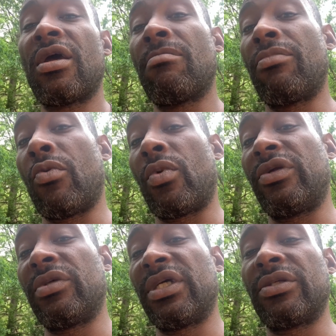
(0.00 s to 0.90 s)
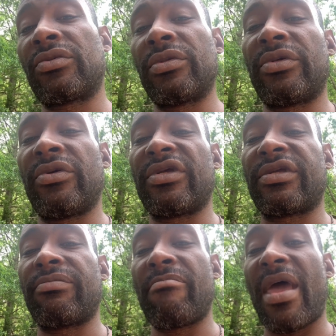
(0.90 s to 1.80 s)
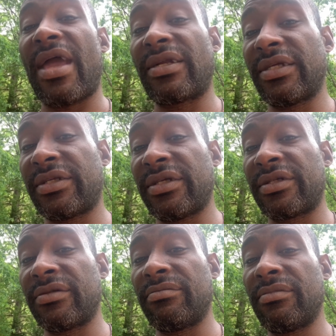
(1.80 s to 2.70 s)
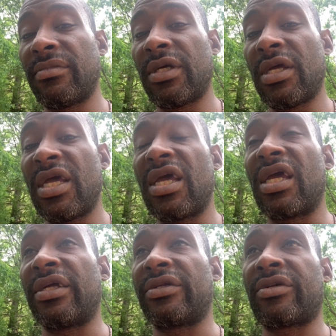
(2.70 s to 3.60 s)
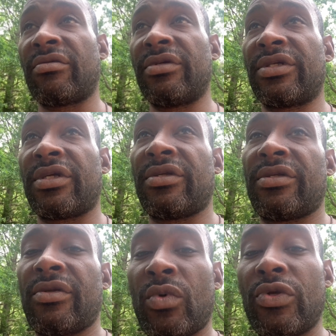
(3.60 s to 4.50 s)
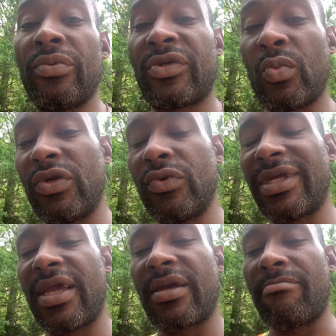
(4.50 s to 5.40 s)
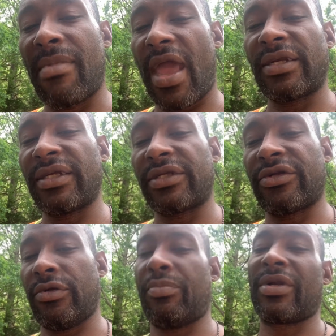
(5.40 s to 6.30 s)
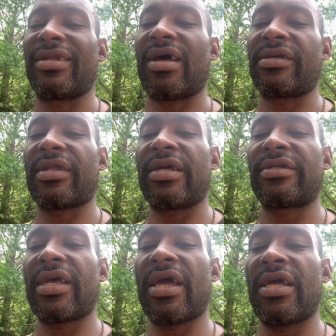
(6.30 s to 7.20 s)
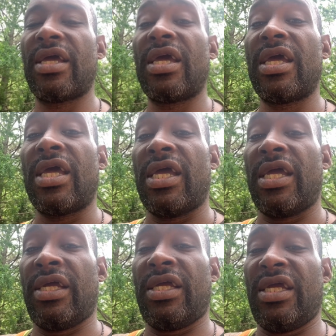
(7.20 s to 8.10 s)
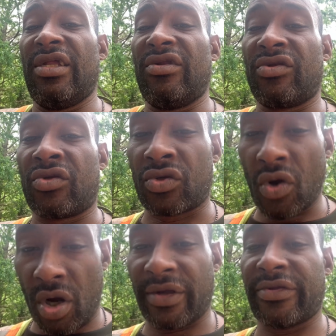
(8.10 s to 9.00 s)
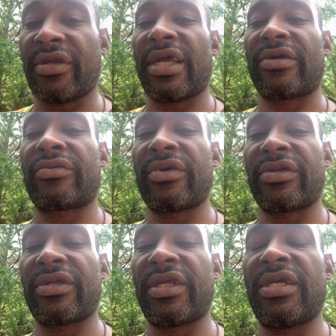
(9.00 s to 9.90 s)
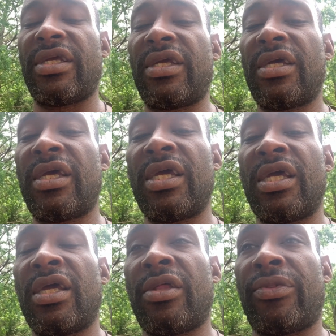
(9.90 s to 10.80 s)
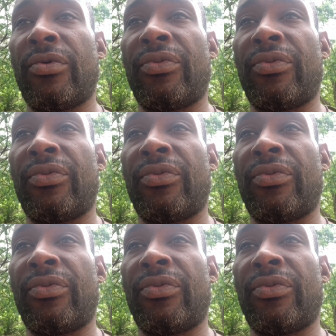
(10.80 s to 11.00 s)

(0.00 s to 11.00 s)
But when you introduce magnetism, it turns in when you take magnets and you put it in ice like that, it inducts electricity through